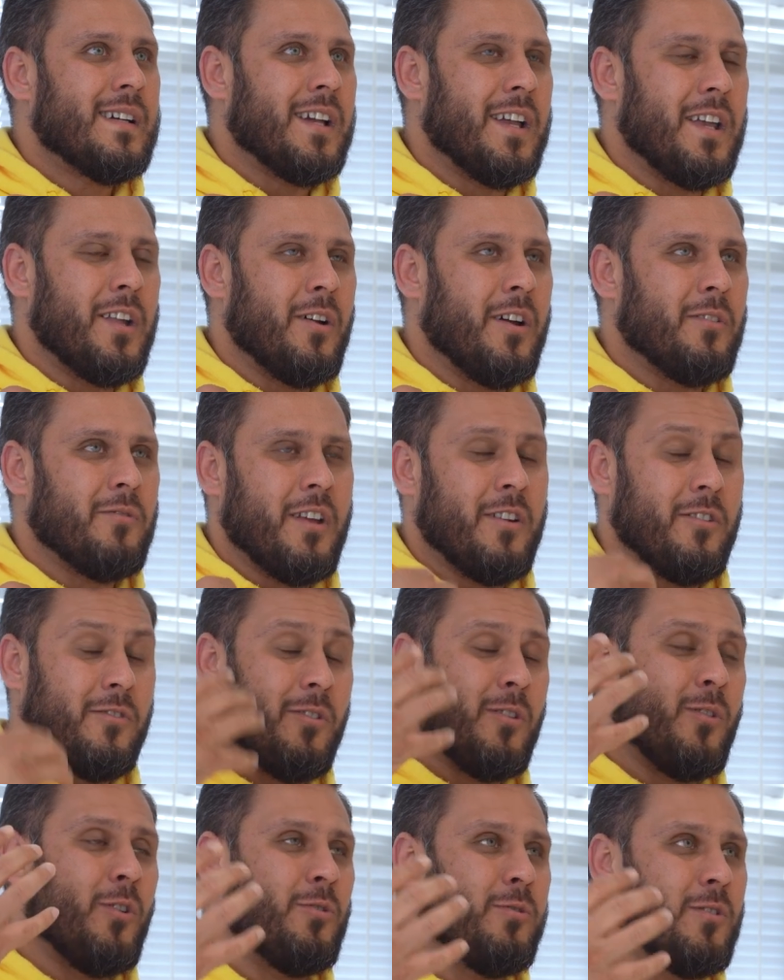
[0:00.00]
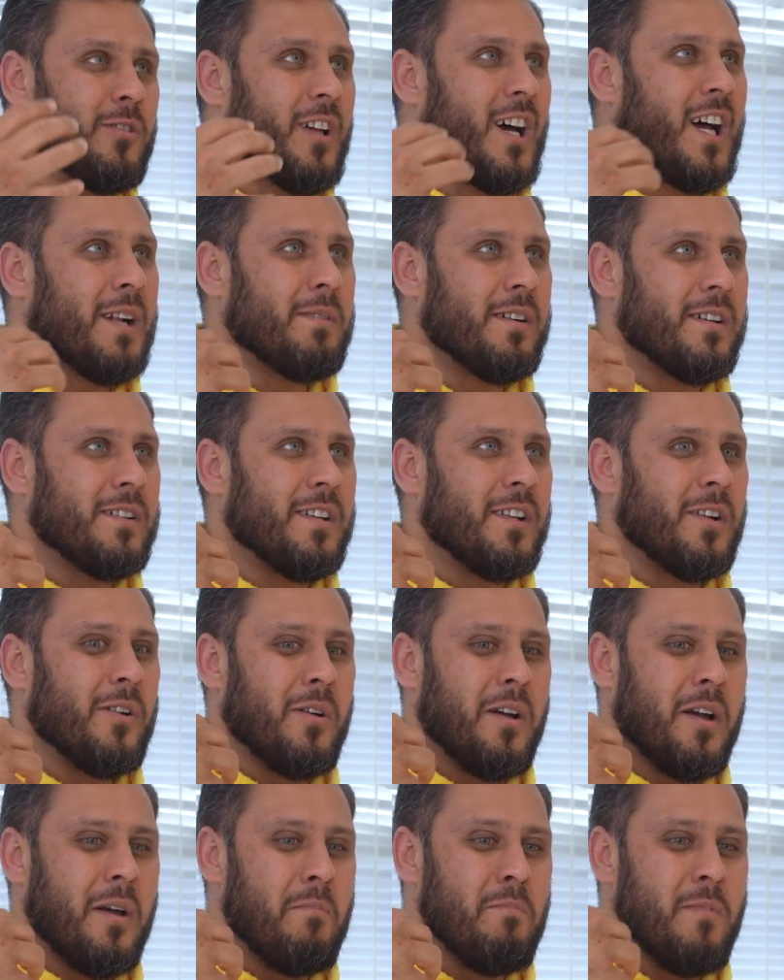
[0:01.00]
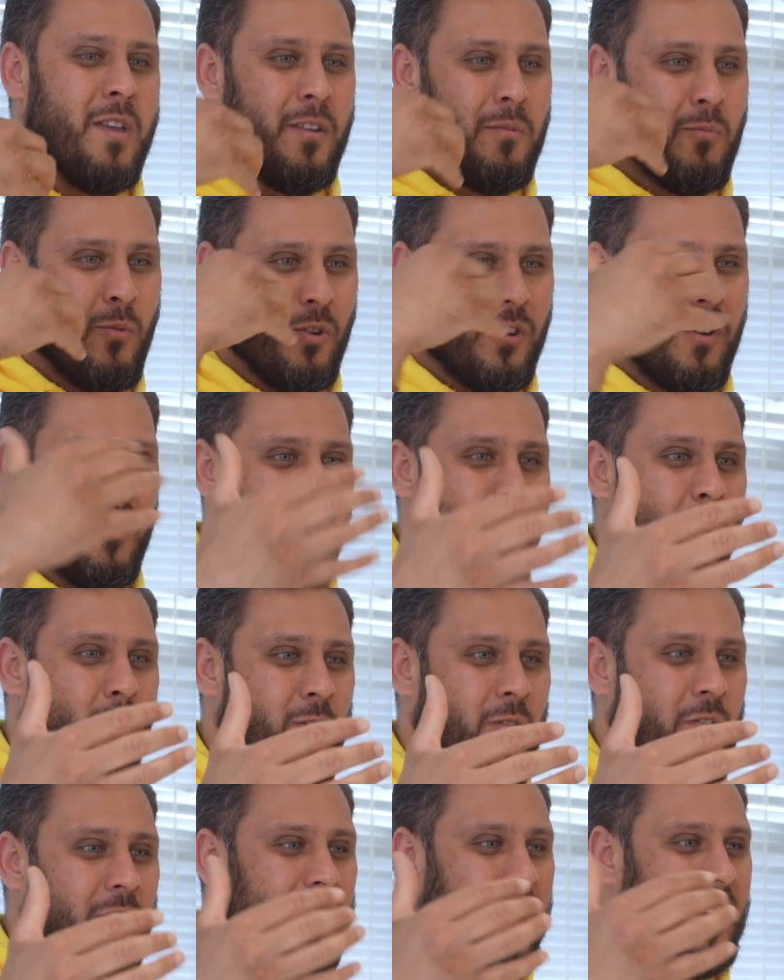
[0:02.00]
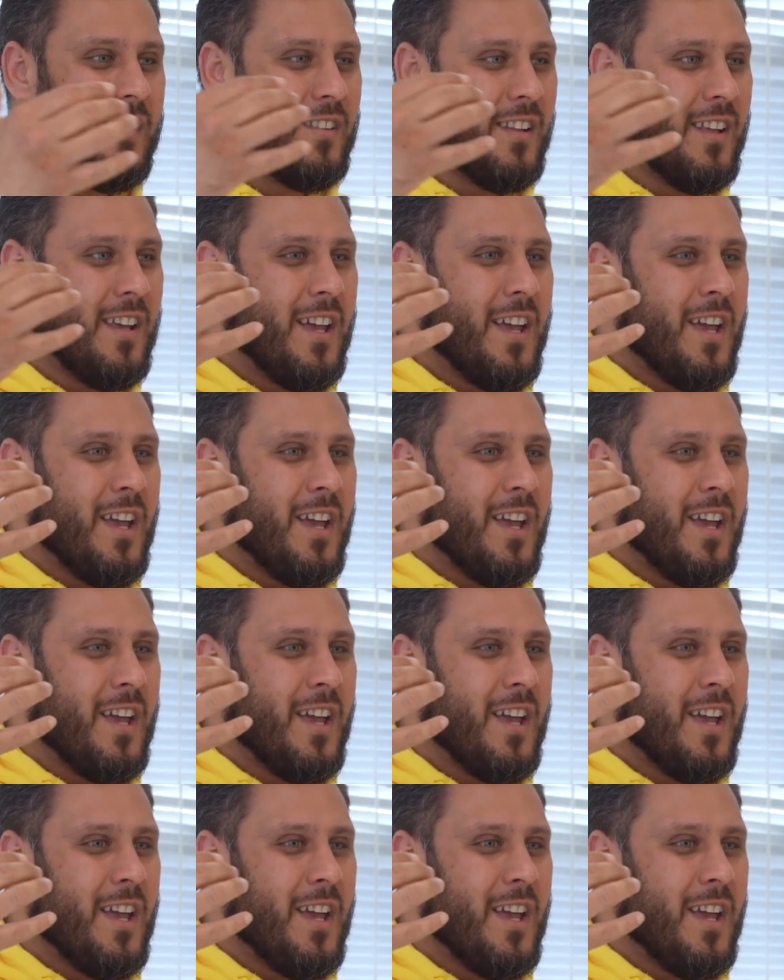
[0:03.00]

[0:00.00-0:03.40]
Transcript: and it's brutal time, but me and more in the cold phase,